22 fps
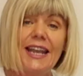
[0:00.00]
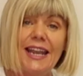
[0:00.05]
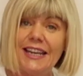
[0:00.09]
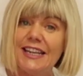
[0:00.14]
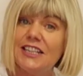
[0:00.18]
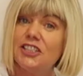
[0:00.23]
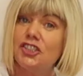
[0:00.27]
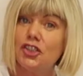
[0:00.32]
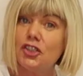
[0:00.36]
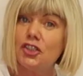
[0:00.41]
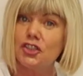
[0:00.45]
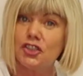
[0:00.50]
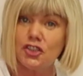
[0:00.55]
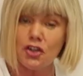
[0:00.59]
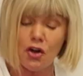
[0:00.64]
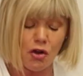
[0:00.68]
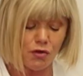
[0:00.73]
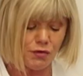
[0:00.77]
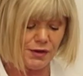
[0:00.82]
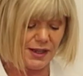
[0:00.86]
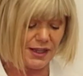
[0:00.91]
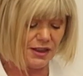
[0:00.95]
It is your
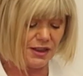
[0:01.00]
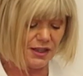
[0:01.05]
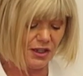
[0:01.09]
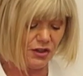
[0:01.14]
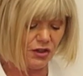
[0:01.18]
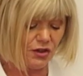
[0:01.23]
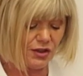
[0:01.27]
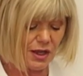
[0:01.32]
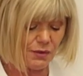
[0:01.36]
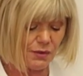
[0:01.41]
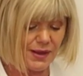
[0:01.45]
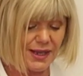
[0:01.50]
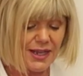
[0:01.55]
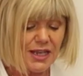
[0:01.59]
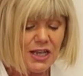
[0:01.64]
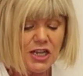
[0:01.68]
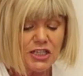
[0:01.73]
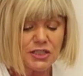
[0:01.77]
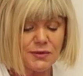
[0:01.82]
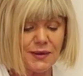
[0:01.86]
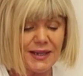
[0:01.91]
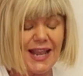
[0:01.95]
door wreath. You know that way.
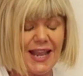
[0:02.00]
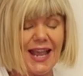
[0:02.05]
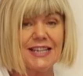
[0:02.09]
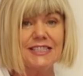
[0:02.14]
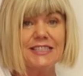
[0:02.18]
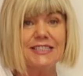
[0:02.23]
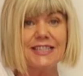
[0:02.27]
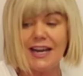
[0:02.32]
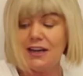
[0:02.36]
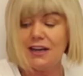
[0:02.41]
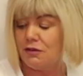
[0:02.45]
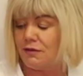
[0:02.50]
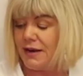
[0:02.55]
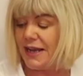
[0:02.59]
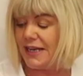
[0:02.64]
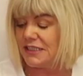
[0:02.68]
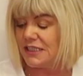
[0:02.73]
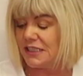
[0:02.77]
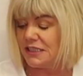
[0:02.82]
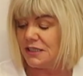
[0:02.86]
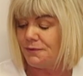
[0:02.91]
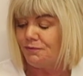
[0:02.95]
So again,
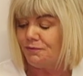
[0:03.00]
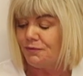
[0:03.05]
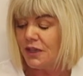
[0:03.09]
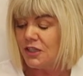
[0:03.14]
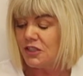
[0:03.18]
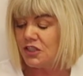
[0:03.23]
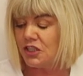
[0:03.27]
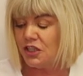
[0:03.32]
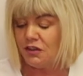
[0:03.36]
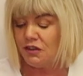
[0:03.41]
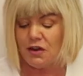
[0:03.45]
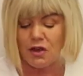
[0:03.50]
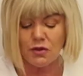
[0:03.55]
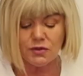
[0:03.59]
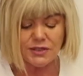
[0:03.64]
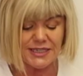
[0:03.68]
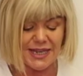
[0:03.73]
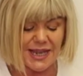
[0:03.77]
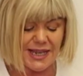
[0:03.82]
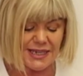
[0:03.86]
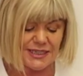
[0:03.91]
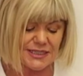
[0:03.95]
decorate it to your
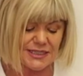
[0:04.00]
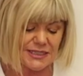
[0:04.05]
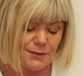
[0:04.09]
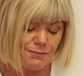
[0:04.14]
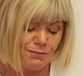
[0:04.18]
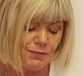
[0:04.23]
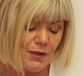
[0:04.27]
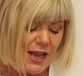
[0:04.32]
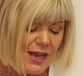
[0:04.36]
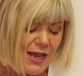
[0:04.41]
own taste.